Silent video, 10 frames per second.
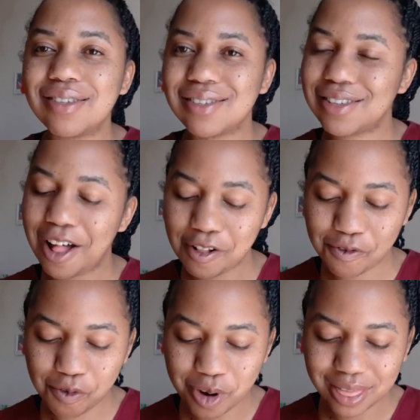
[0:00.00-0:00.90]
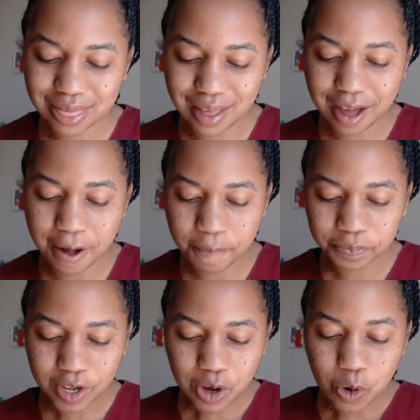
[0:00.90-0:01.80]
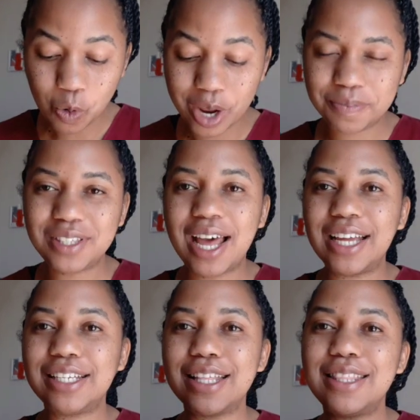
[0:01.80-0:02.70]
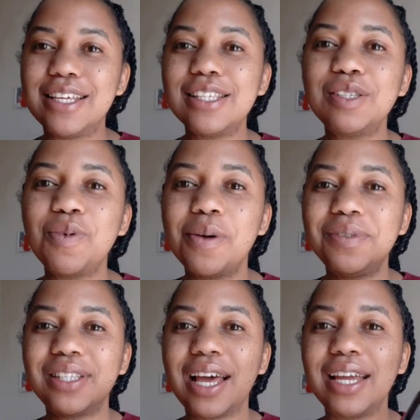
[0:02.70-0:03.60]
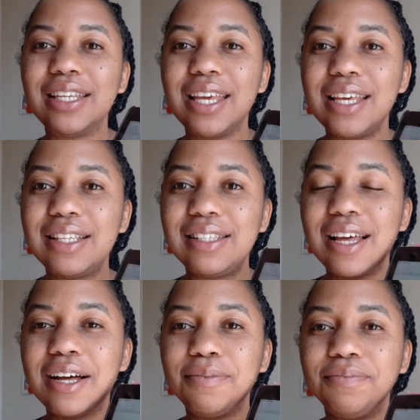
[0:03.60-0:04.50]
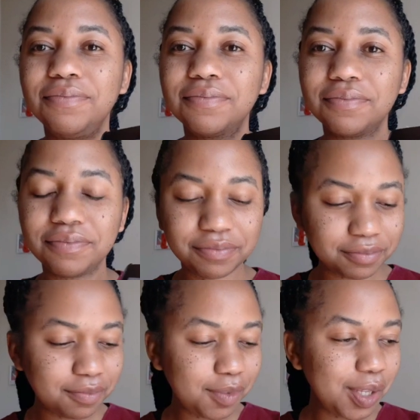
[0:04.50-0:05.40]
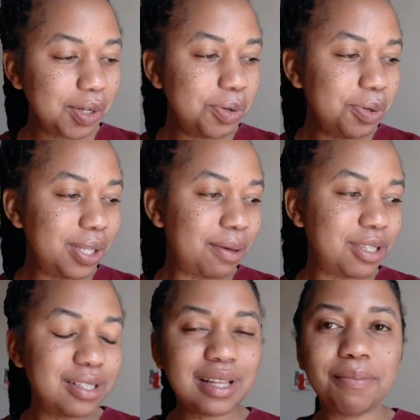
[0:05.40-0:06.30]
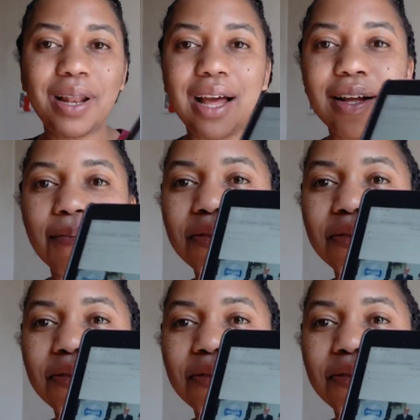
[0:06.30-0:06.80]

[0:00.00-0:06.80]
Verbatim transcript: yourself with the website this website is um, Ooh, let me just unplug.